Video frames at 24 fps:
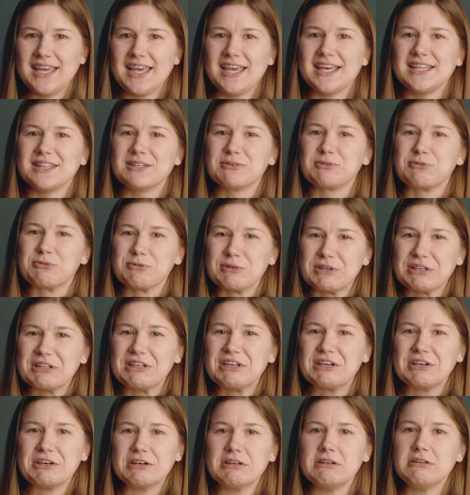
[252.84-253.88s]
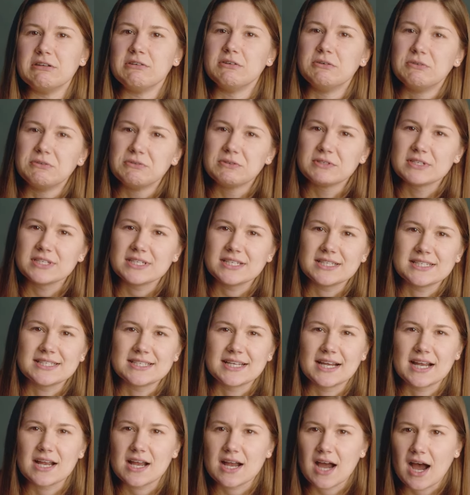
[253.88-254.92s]
And the really good news is
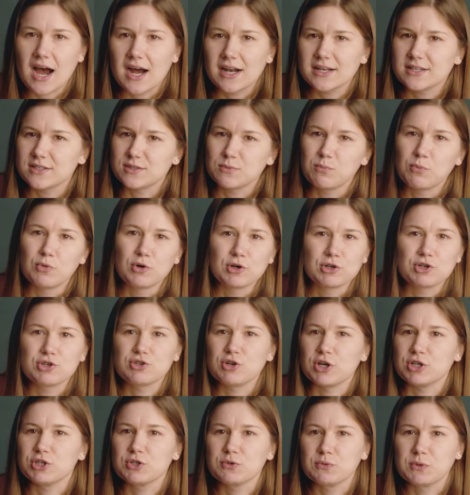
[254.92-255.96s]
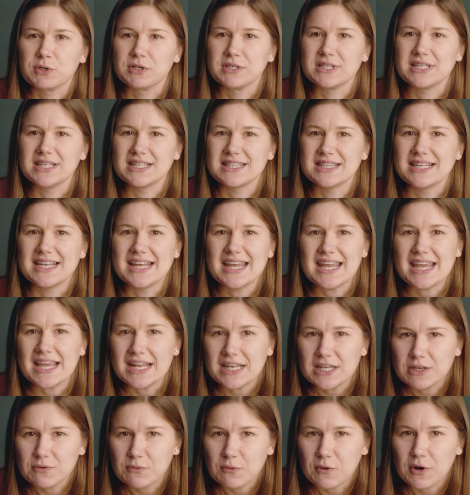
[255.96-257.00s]
that God is more trustworthy than
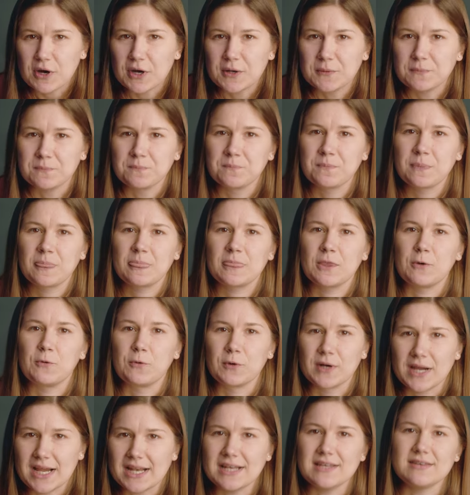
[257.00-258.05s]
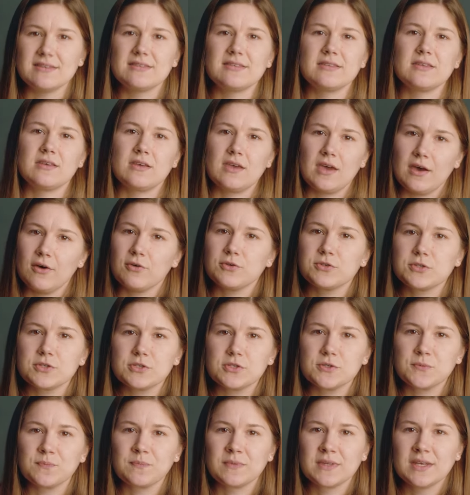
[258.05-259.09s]
anyone or anything
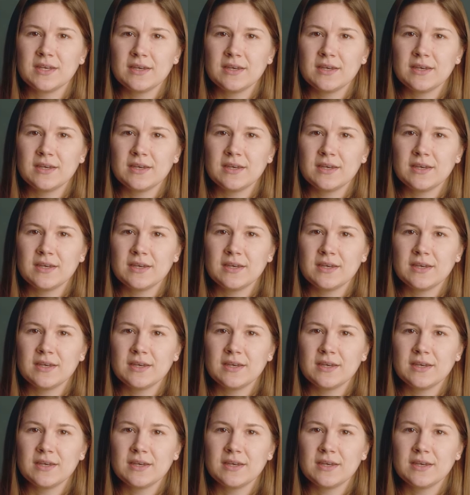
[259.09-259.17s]
else.